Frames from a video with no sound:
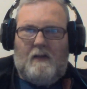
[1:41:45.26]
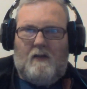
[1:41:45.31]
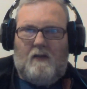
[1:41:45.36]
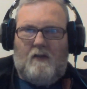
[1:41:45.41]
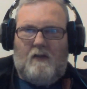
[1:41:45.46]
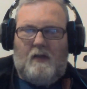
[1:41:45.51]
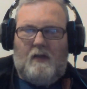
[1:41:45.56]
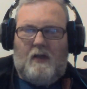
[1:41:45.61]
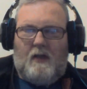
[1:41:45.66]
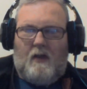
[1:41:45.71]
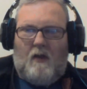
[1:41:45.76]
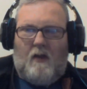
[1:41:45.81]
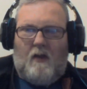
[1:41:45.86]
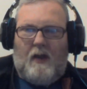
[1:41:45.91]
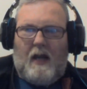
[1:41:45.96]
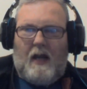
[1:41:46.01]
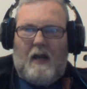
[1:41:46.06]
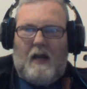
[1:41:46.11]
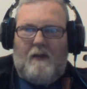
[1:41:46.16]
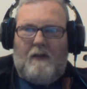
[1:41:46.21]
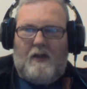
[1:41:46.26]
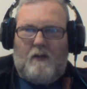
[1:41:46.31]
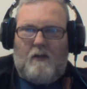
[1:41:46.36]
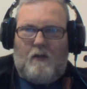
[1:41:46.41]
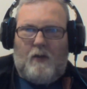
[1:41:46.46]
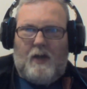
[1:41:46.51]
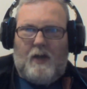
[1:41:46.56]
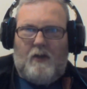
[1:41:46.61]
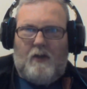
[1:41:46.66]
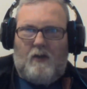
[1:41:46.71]
They're having a
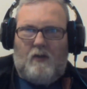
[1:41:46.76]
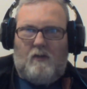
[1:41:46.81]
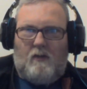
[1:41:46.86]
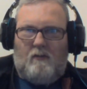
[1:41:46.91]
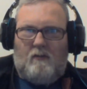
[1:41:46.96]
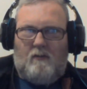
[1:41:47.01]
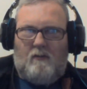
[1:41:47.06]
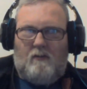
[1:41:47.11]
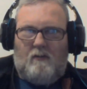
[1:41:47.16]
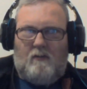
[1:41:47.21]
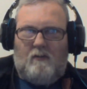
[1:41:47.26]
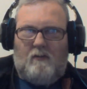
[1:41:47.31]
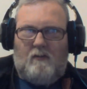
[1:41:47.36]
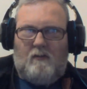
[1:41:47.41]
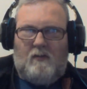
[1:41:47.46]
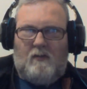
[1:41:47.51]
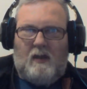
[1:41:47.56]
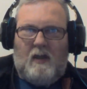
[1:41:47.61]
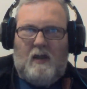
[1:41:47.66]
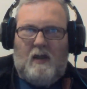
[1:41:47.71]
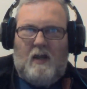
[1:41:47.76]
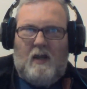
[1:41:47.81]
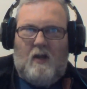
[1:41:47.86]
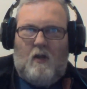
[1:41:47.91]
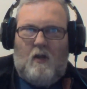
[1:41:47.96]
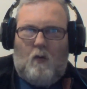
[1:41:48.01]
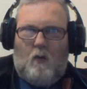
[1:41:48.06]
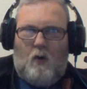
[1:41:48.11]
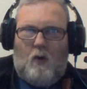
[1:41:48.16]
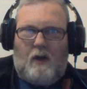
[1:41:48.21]
real
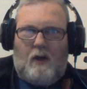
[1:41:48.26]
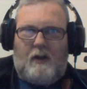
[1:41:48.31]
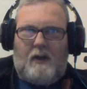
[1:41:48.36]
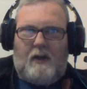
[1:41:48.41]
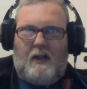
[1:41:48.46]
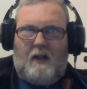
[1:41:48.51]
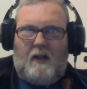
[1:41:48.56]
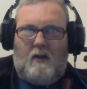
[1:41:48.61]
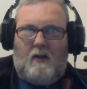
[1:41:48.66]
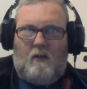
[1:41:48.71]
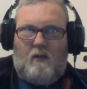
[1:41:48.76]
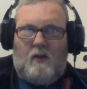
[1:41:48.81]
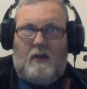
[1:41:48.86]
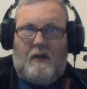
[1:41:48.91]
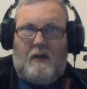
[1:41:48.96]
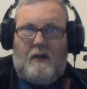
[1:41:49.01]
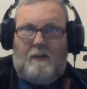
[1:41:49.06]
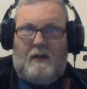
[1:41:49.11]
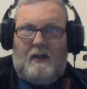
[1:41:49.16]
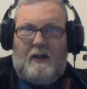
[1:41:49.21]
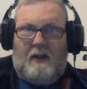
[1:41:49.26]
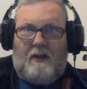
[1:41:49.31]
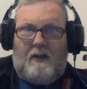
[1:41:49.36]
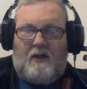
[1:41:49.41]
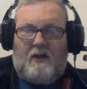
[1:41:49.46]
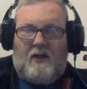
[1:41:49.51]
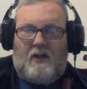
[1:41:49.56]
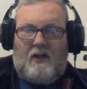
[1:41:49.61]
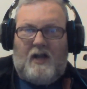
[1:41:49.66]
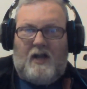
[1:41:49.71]
workout. One of the players,
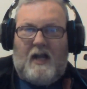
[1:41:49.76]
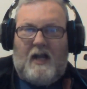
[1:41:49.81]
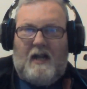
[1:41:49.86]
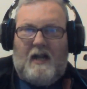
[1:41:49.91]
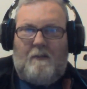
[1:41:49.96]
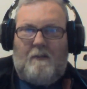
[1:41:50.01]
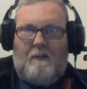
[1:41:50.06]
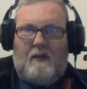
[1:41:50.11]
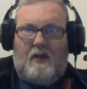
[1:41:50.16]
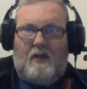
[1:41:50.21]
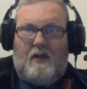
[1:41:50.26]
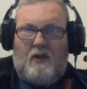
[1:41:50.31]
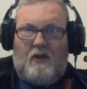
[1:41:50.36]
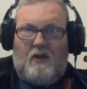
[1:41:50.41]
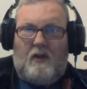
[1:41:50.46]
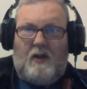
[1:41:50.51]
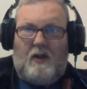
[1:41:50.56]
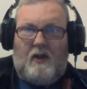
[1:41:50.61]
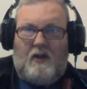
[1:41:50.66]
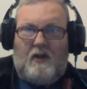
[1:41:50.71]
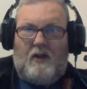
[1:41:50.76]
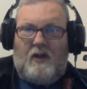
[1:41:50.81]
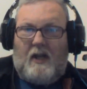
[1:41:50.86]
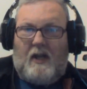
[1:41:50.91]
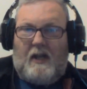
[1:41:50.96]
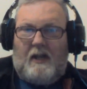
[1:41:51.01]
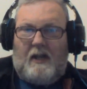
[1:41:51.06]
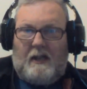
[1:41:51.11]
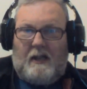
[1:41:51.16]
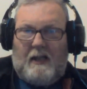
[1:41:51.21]
Sam, this is only his
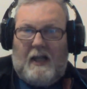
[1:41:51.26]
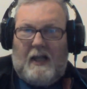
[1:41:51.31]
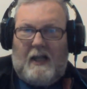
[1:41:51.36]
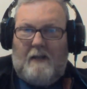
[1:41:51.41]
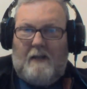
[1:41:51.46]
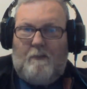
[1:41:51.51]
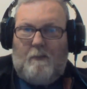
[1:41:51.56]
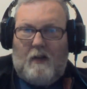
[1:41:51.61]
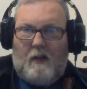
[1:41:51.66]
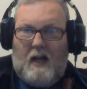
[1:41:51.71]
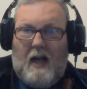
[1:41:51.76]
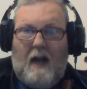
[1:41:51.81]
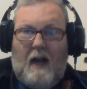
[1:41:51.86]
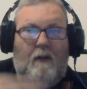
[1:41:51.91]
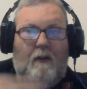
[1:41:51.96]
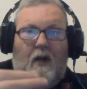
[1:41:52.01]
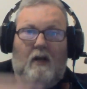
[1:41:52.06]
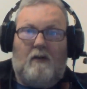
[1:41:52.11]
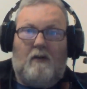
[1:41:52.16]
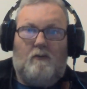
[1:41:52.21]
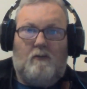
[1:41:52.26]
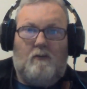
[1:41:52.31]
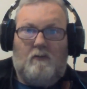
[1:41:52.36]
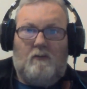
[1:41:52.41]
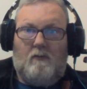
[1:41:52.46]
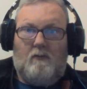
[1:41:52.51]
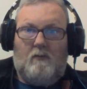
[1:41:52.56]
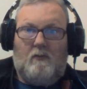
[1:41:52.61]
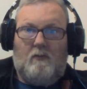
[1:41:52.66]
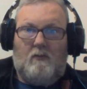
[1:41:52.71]
second game ever.
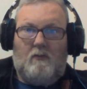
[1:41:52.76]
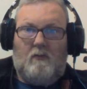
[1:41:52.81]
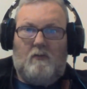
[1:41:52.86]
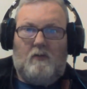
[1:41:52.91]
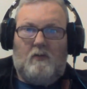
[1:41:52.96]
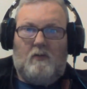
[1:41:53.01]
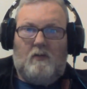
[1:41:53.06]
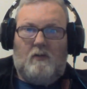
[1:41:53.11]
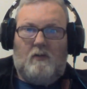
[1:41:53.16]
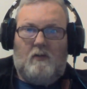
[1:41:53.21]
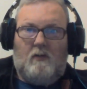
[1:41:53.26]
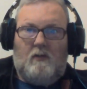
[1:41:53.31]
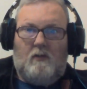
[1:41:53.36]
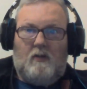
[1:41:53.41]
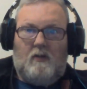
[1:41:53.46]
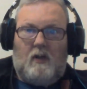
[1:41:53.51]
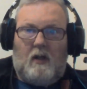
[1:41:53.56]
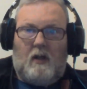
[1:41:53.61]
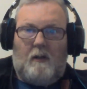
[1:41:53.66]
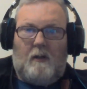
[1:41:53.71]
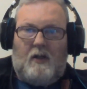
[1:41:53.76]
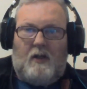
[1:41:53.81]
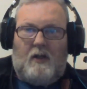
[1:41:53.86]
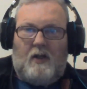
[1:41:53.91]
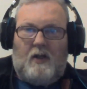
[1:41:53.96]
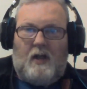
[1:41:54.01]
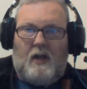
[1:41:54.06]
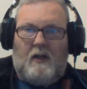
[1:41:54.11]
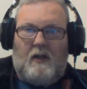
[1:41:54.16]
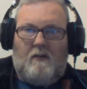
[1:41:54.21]

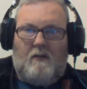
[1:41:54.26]
RPG.